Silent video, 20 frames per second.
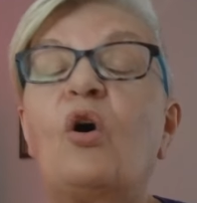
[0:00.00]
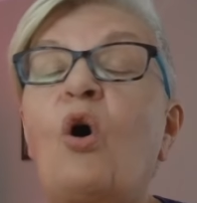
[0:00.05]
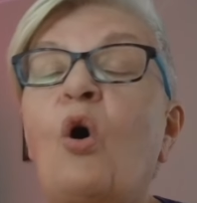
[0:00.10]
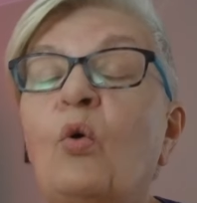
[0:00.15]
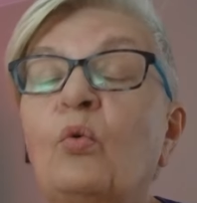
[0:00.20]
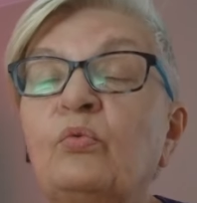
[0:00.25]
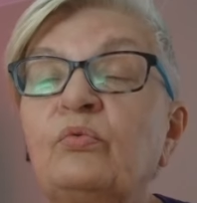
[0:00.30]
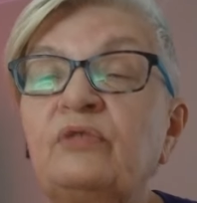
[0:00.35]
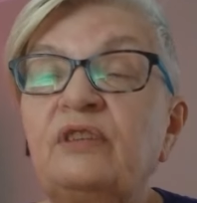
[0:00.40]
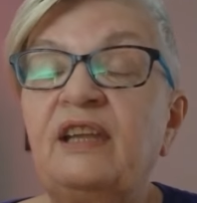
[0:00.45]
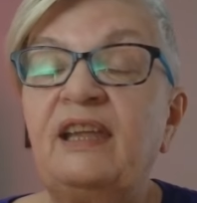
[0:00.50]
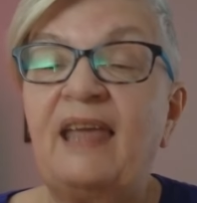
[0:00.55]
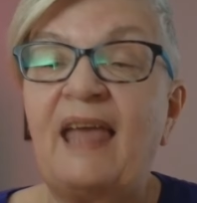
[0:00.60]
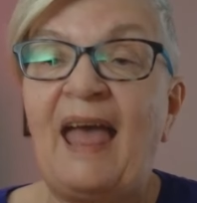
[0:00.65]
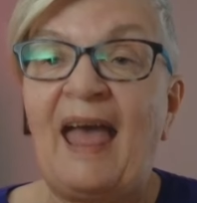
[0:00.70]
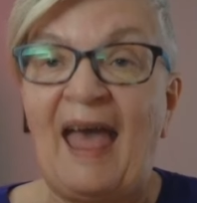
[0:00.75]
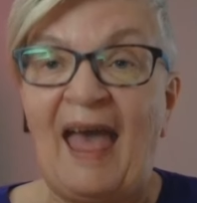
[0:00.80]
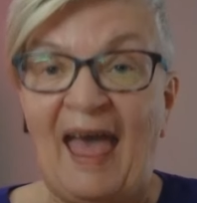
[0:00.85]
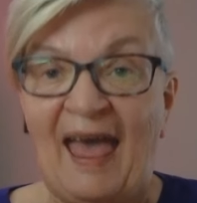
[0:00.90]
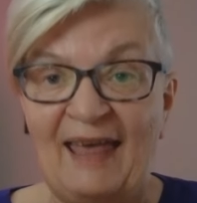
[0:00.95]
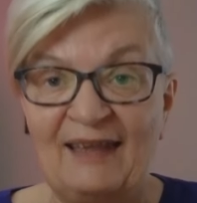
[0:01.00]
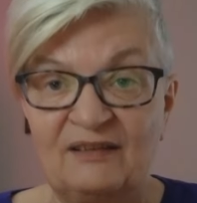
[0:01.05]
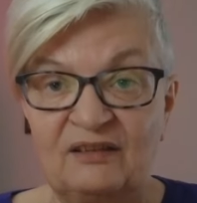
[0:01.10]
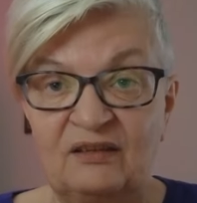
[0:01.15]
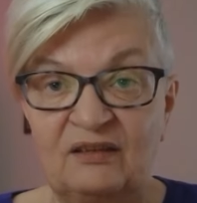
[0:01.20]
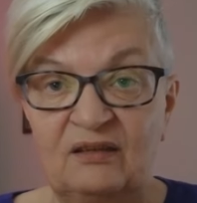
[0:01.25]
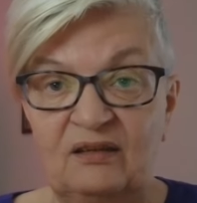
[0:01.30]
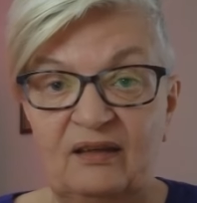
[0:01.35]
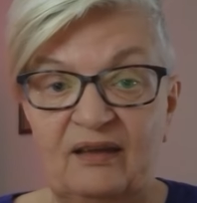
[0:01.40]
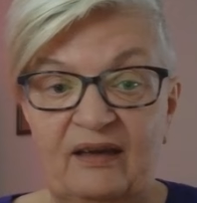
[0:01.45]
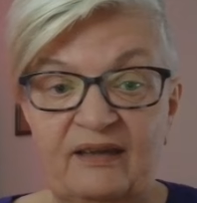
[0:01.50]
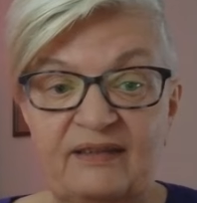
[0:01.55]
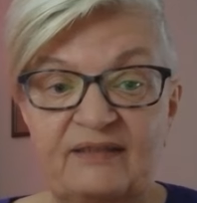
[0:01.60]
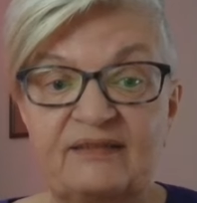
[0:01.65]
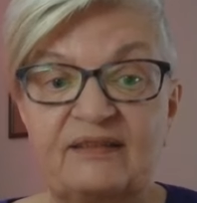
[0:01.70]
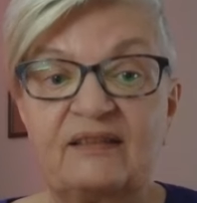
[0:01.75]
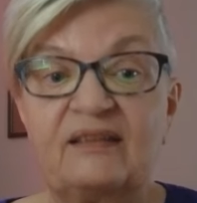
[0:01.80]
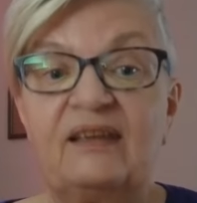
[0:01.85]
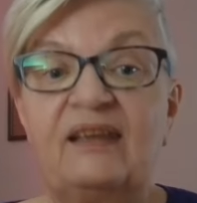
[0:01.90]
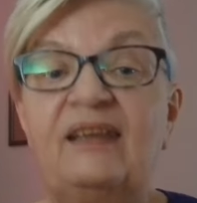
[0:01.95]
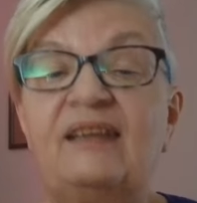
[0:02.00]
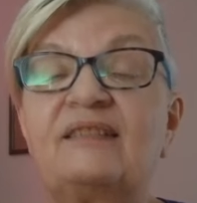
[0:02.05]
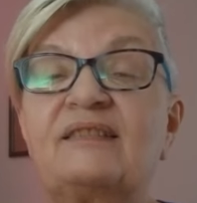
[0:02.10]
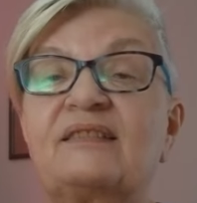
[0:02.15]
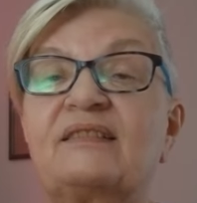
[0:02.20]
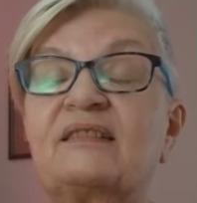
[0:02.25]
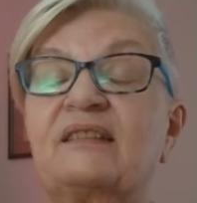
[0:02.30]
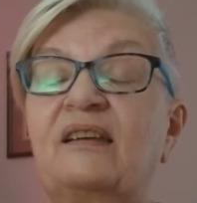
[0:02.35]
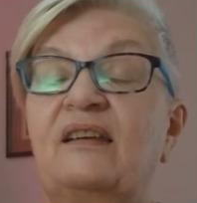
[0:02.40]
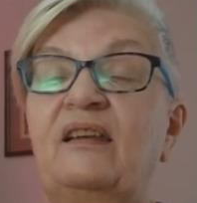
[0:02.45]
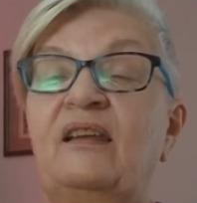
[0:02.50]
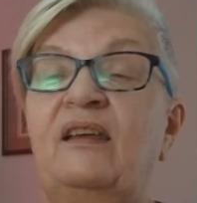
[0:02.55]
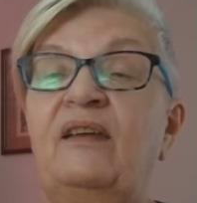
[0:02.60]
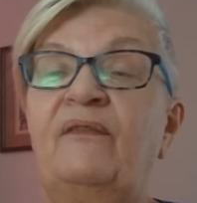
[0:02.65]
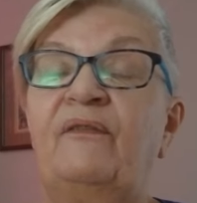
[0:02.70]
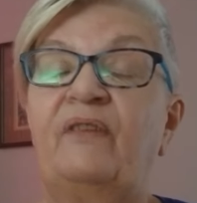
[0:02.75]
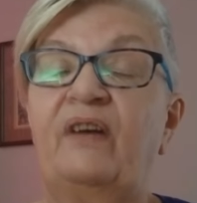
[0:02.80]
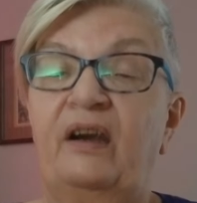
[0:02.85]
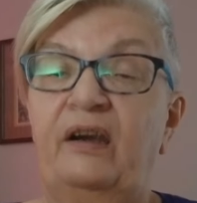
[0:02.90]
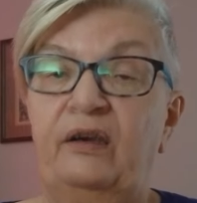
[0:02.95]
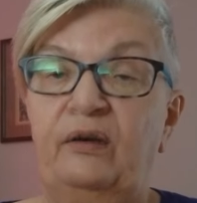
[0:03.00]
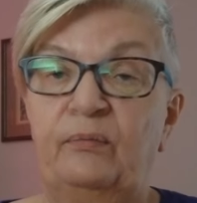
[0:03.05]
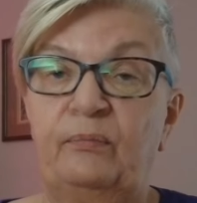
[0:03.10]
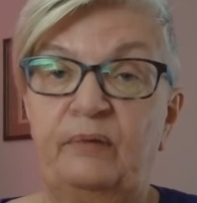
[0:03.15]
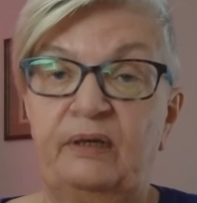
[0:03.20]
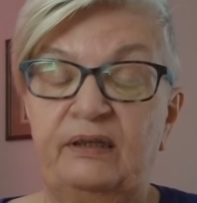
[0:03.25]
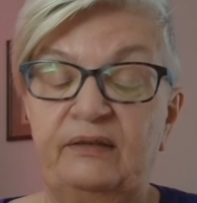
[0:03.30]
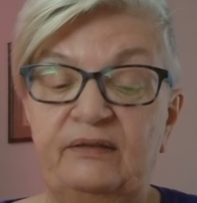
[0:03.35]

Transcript: only analyze its environment,